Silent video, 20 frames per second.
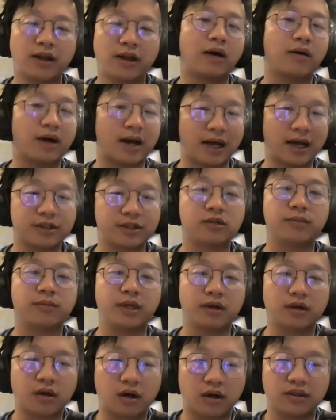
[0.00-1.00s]
that how has to
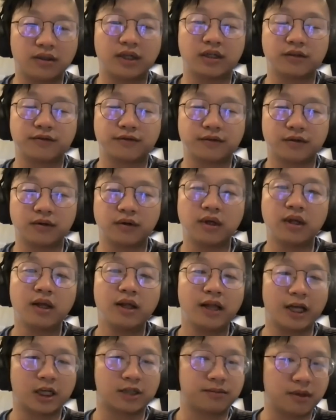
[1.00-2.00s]
be a contentful
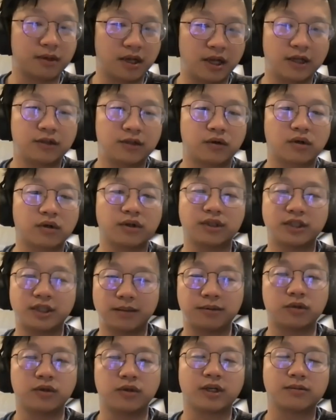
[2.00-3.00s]
explanation or
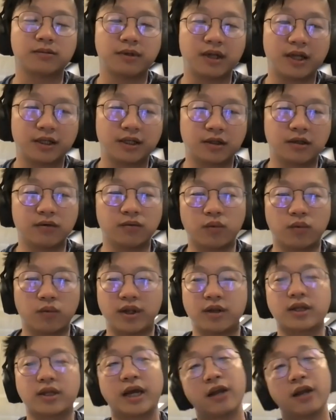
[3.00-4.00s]
conceptual explanation
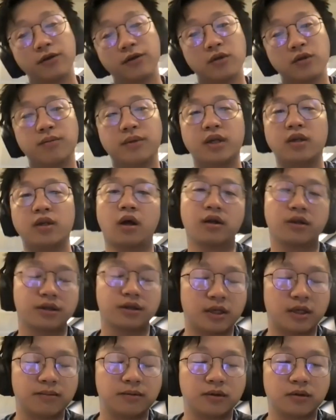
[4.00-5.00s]
when it can also be
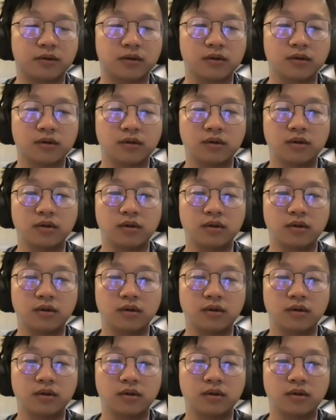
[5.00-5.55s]
non-conceptual.